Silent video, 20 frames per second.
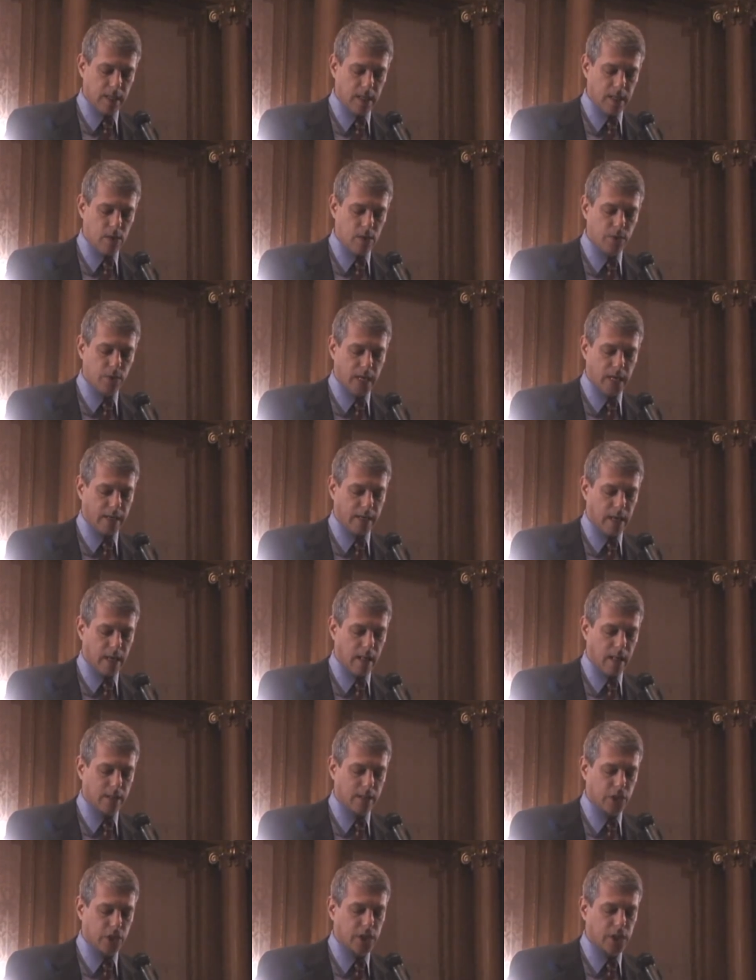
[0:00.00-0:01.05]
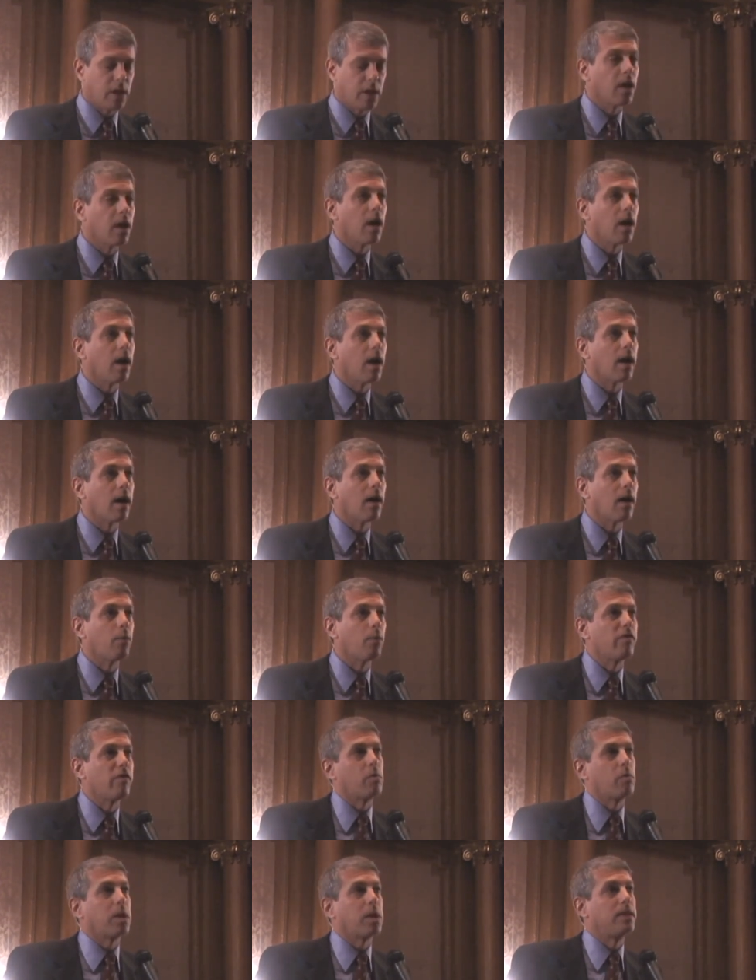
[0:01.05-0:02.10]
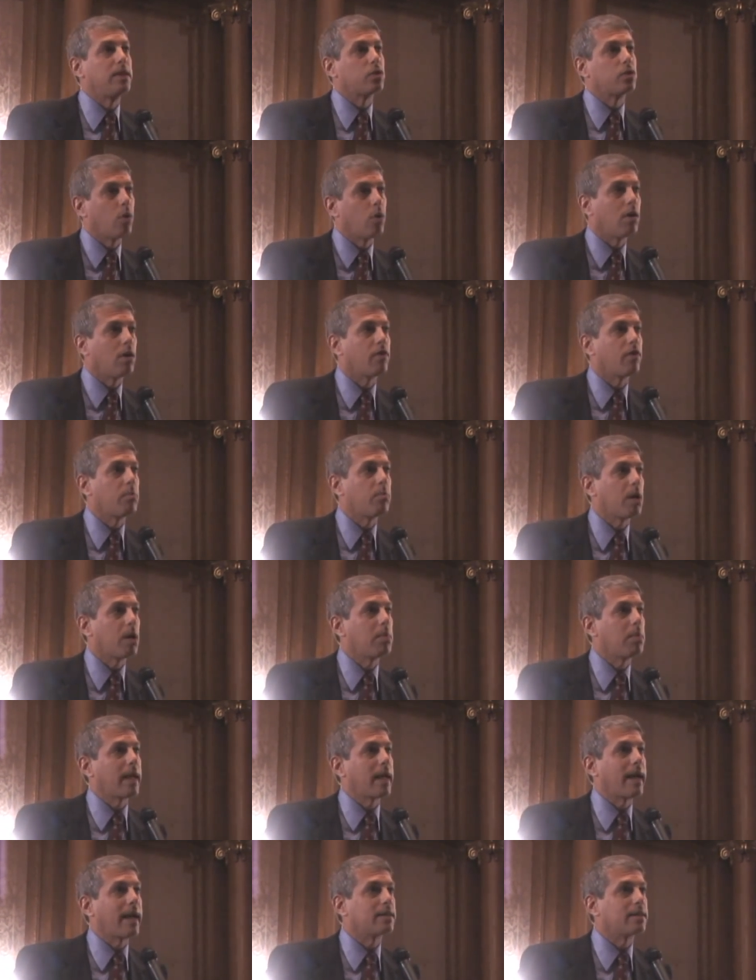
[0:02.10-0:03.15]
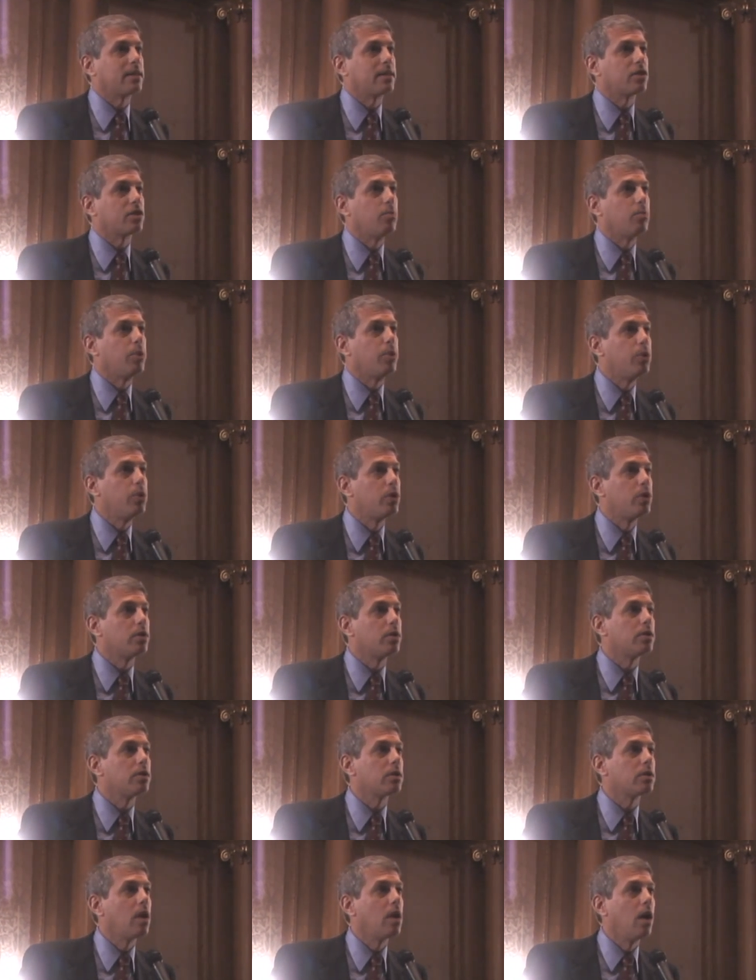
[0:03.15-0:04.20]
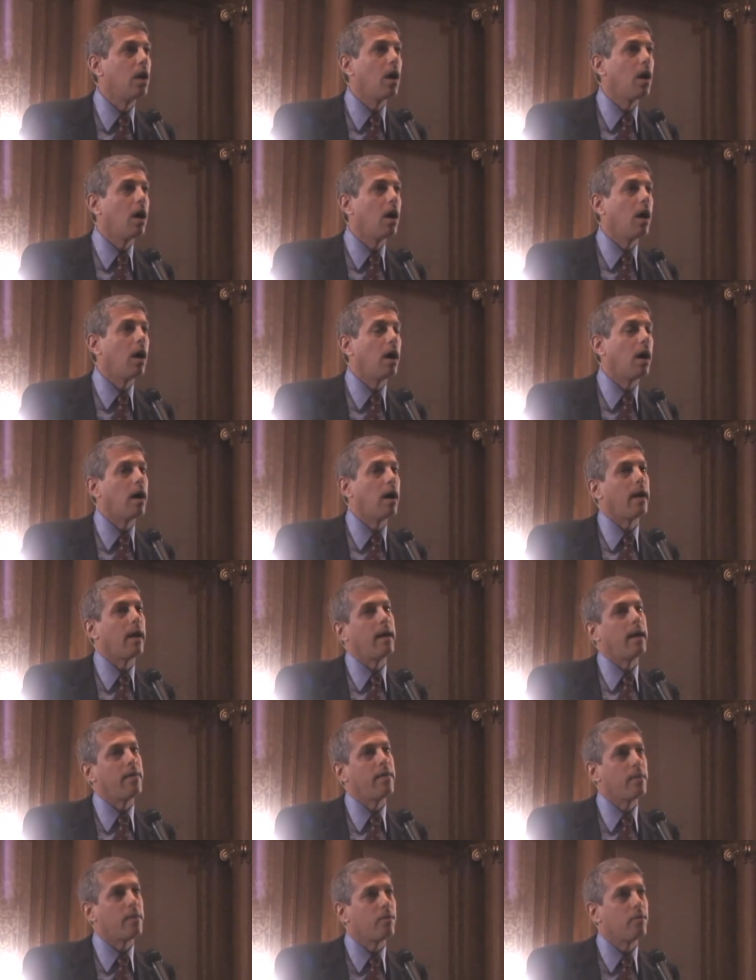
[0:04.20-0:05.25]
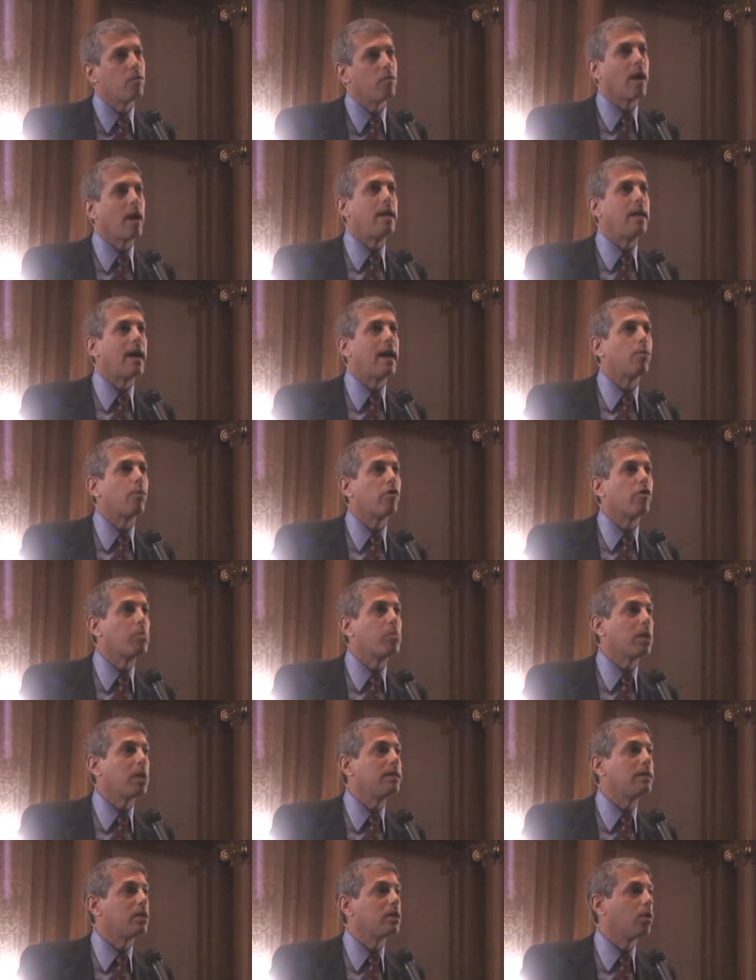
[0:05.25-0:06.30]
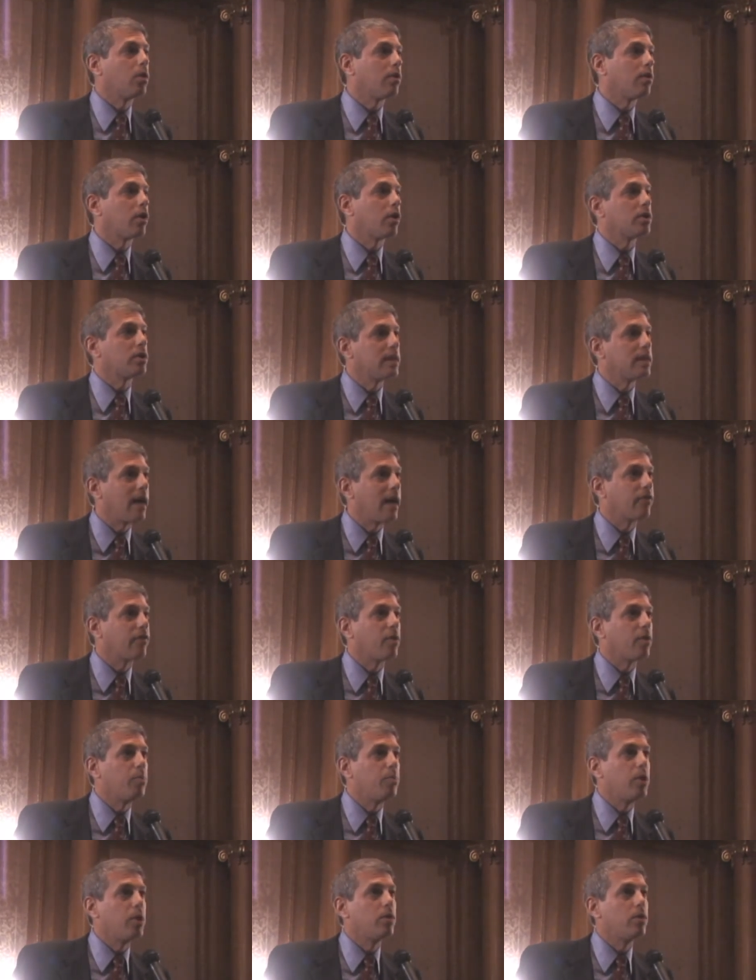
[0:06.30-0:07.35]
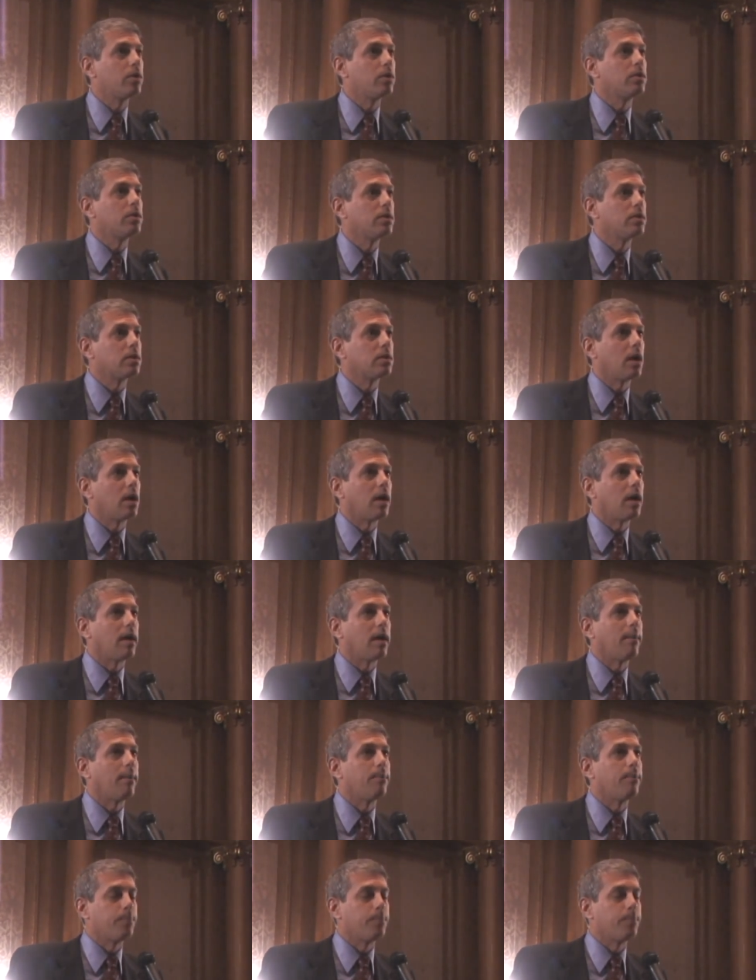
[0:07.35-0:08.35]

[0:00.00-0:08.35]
in new technology. Uh, we've replaced all of our public access computers, uh, and in the, right now we're replacing all of our staff computers uh,